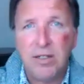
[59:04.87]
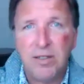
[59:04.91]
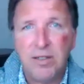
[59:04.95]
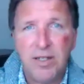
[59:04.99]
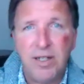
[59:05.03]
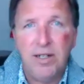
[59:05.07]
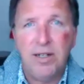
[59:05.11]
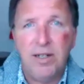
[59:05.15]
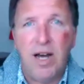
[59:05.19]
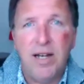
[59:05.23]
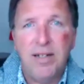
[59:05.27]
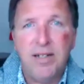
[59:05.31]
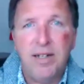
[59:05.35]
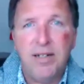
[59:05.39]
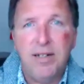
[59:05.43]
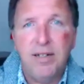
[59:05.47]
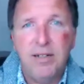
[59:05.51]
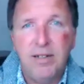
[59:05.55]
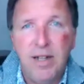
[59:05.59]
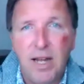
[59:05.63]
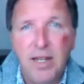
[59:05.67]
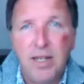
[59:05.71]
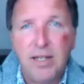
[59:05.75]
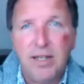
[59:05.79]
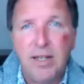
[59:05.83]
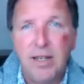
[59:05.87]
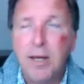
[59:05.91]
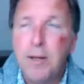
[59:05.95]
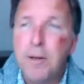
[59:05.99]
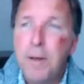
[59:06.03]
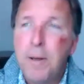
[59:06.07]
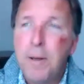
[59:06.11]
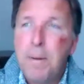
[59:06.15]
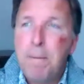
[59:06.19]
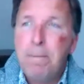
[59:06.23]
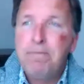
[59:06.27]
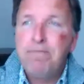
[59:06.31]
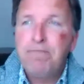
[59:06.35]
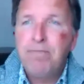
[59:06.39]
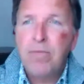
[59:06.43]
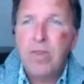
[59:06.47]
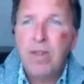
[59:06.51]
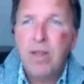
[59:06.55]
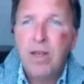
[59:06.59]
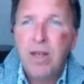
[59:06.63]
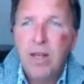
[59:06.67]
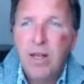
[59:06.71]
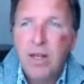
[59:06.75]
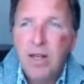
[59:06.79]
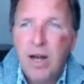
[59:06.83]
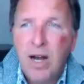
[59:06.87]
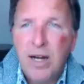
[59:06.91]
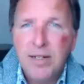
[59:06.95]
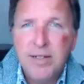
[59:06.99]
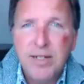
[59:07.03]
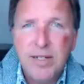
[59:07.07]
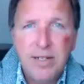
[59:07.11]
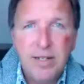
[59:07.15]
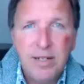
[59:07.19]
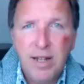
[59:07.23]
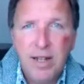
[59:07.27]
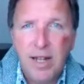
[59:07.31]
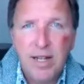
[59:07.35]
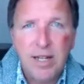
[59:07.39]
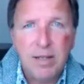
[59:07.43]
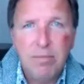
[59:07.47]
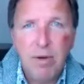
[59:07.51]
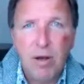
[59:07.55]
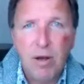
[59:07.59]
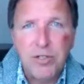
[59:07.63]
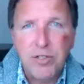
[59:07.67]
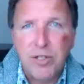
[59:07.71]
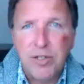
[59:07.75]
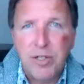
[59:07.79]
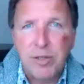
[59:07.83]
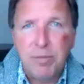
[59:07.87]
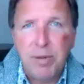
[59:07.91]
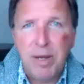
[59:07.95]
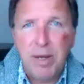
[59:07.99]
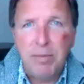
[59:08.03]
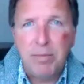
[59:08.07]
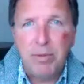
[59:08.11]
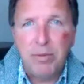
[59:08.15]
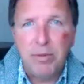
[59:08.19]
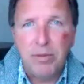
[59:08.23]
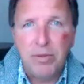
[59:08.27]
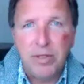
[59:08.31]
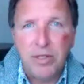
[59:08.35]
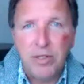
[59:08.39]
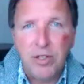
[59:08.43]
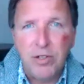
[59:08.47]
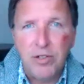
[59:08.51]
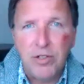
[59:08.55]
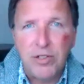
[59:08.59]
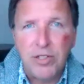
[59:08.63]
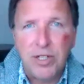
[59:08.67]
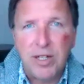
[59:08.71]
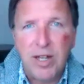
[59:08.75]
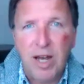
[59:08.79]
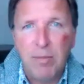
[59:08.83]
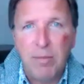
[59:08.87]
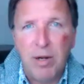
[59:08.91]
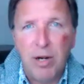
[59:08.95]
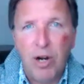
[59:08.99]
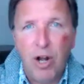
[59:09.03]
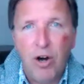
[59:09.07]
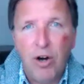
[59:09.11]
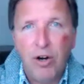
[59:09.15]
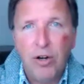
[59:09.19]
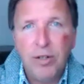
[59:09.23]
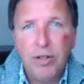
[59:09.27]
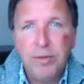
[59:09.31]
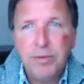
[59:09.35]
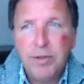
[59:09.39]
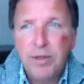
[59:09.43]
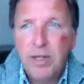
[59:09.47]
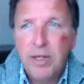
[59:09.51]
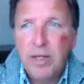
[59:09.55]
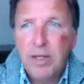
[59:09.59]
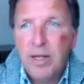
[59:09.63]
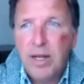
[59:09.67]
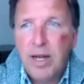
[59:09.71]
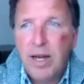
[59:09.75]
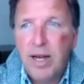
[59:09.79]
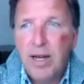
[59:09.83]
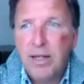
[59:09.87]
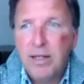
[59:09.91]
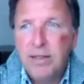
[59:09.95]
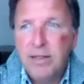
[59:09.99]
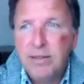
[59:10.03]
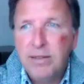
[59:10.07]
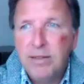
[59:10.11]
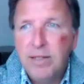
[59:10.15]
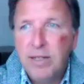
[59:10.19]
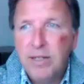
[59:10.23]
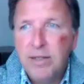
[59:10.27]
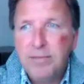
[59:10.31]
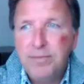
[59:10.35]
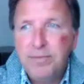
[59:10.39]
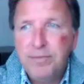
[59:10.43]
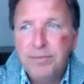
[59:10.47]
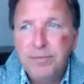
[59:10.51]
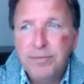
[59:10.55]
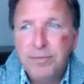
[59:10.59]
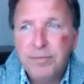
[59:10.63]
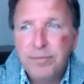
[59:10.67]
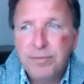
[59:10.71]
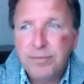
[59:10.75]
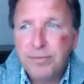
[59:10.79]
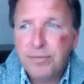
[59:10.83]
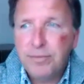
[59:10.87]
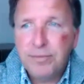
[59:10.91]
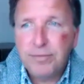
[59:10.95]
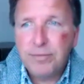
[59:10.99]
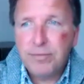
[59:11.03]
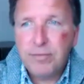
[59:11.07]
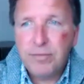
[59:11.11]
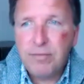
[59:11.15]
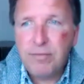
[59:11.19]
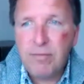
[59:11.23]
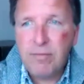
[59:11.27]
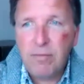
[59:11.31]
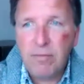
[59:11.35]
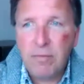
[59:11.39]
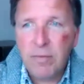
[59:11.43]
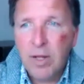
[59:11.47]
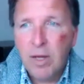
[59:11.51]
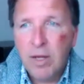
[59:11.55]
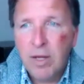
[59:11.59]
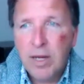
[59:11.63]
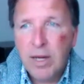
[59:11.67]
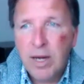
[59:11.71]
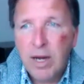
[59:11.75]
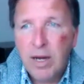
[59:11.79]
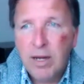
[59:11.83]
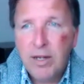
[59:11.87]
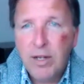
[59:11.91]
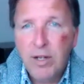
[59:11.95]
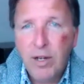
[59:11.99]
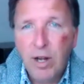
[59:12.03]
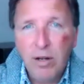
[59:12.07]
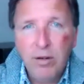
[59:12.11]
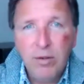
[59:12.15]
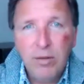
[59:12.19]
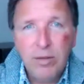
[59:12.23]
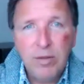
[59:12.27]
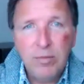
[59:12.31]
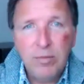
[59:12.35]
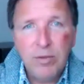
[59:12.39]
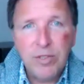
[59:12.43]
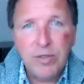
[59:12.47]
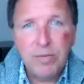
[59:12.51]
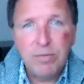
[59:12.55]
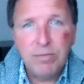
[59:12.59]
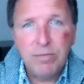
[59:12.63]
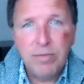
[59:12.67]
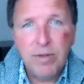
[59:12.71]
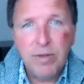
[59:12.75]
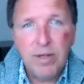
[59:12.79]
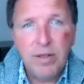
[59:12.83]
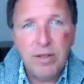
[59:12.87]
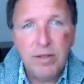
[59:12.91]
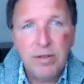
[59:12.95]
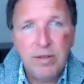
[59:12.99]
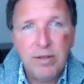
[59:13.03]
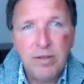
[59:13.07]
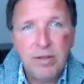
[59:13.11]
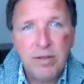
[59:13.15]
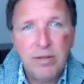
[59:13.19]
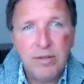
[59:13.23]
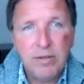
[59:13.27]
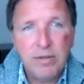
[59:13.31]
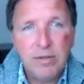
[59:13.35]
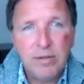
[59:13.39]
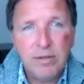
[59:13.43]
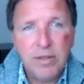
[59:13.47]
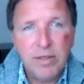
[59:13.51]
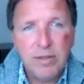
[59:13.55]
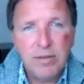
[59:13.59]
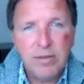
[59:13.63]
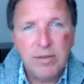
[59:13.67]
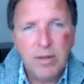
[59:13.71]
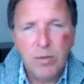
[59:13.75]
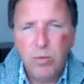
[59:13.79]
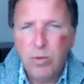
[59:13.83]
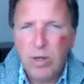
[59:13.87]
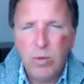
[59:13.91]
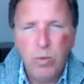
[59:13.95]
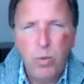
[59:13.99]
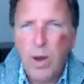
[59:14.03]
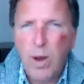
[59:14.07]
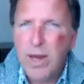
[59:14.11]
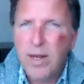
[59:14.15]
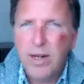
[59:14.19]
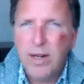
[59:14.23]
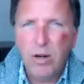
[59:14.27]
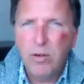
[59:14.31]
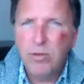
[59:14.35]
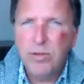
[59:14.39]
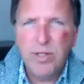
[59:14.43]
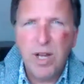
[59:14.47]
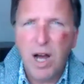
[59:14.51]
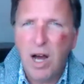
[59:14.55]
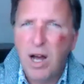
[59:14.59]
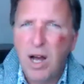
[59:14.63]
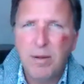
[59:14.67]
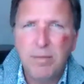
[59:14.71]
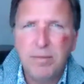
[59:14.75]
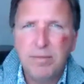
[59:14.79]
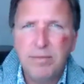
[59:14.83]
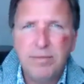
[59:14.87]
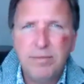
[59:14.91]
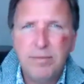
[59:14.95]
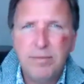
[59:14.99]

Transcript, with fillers: I didn't. I didn't like it. I didn't like most of the people that used to come along, and um, you know, it was uh, a, a, weird old time.